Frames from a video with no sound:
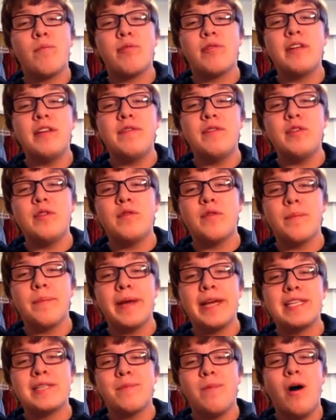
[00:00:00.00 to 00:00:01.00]
preview for
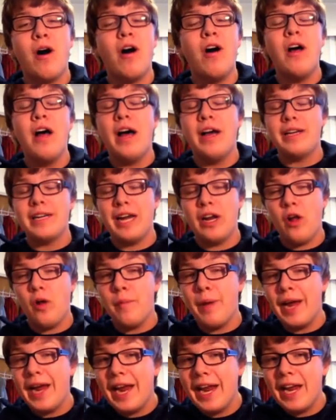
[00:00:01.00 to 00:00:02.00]
baseball. Got all
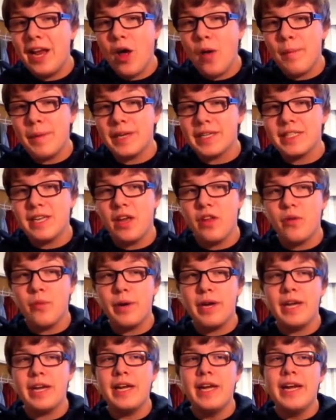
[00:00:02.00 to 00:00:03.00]
my AL picks out of the
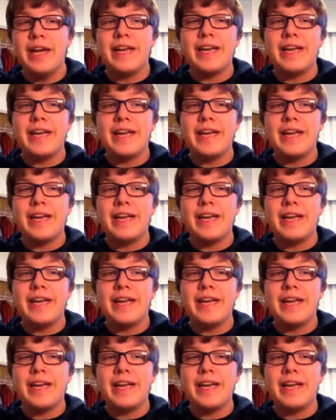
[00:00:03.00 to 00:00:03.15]
way.